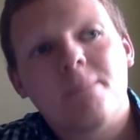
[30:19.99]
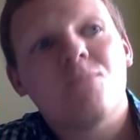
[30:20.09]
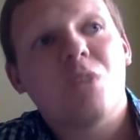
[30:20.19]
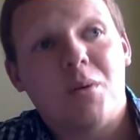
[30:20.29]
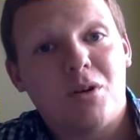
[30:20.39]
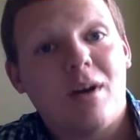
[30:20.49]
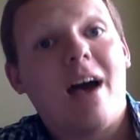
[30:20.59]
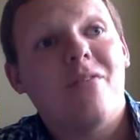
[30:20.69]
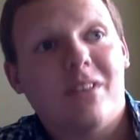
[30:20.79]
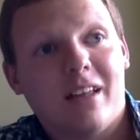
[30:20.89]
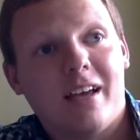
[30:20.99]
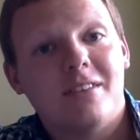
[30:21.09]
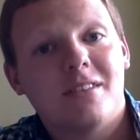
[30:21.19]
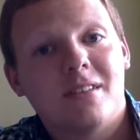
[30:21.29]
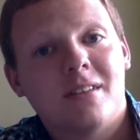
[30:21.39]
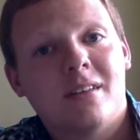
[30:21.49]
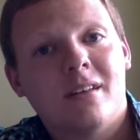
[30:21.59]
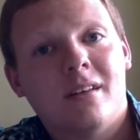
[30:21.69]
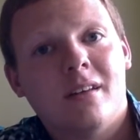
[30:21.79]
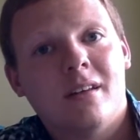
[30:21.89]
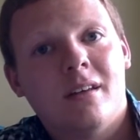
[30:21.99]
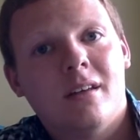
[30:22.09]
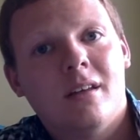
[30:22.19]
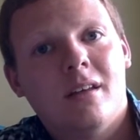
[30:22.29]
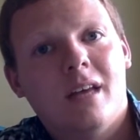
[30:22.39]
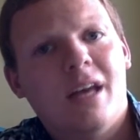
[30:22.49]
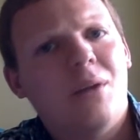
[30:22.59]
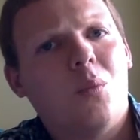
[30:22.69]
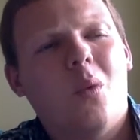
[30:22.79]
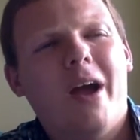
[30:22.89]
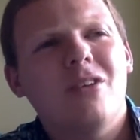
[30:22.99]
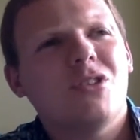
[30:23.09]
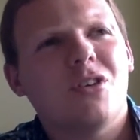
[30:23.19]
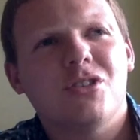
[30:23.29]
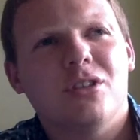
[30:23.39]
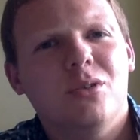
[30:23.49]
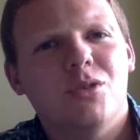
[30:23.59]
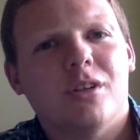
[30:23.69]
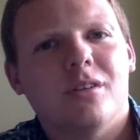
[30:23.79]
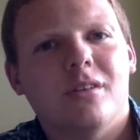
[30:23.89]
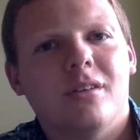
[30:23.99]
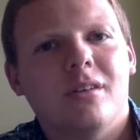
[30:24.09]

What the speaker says: Right, we graph the lines. And where's our solution?